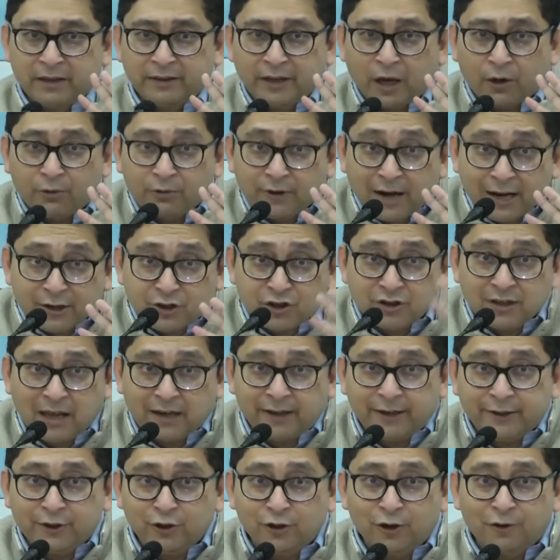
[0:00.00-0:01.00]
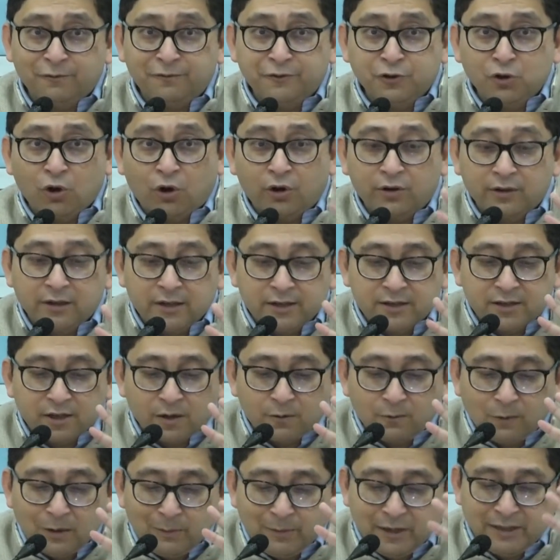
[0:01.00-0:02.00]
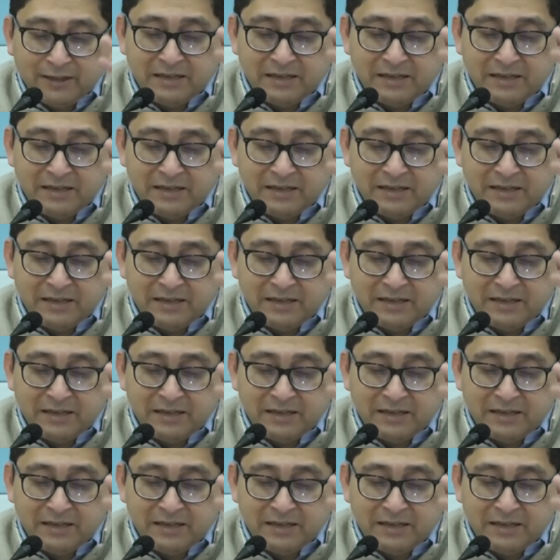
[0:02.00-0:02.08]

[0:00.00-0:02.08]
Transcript: Now, rationality of your religion will